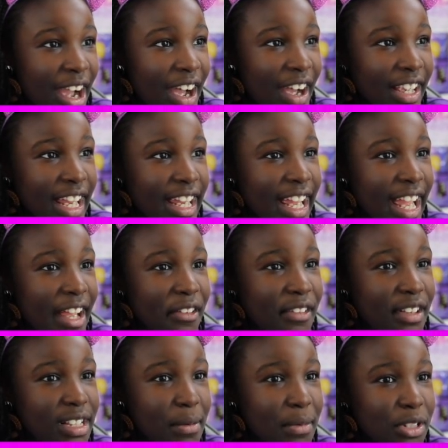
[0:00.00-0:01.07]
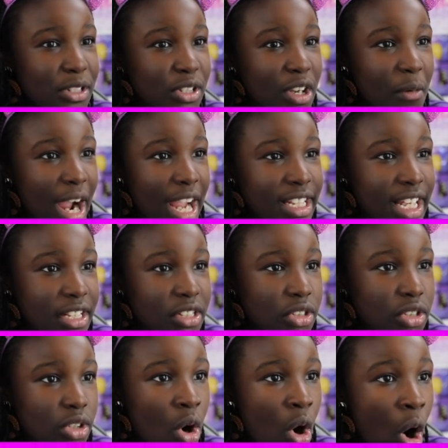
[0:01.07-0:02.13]
Okay, Adrien, let me show you what I like to
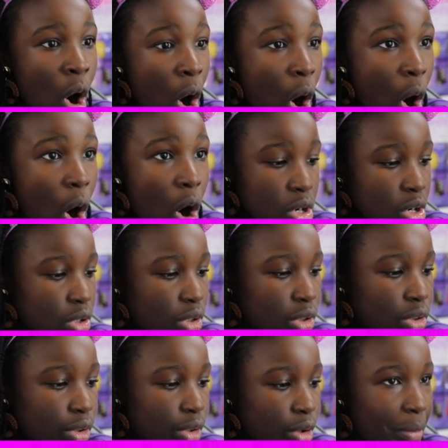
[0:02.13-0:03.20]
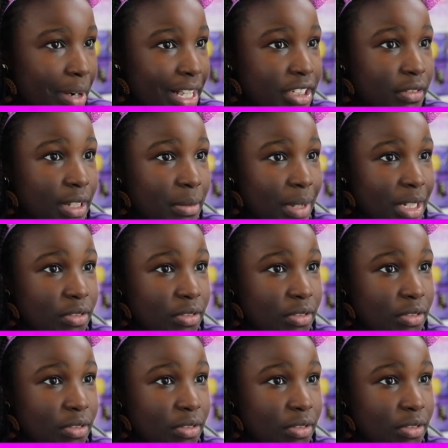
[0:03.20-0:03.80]
do. Oh, no, no, no, no, my screen.